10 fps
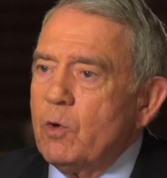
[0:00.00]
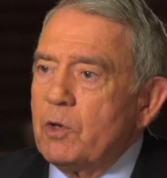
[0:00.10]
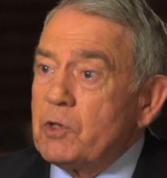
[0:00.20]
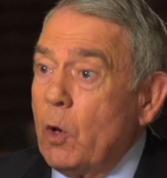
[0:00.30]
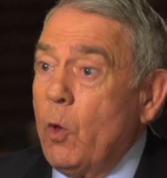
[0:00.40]
all,
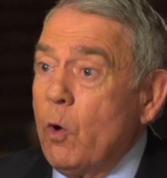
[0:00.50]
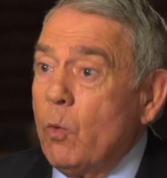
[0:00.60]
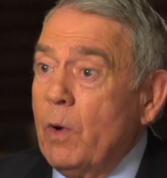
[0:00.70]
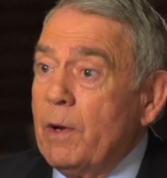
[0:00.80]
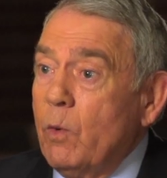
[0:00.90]
it's a long
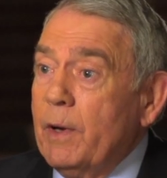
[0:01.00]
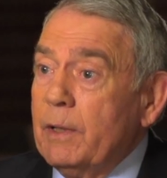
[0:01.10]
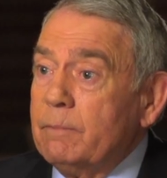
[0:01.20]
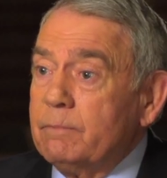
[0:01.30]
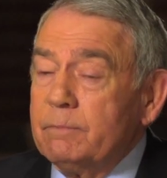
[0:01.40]
way
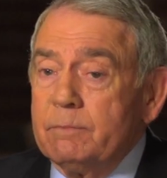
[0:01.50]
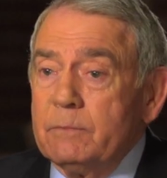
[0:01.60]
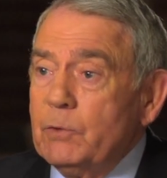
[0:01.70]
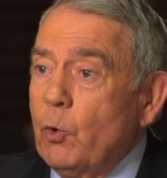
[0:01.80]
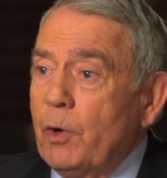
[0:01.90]
away.
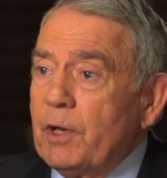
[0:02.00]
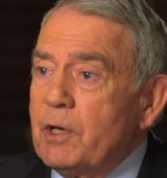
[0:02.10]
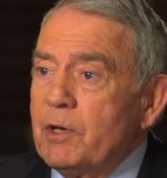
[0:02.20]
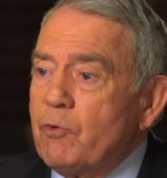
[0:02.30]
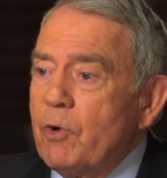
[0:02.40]
Nordic
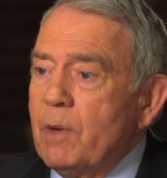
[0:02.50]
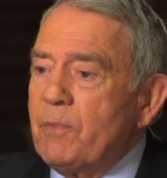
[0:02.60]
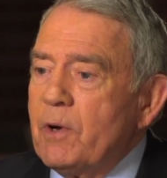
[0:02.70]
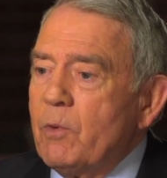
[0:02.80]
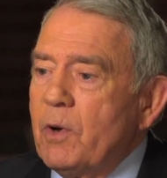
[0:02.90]
country up
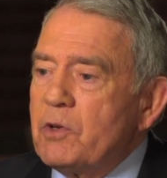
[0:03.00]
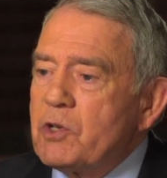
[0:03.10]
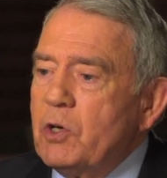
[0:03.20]
there where it's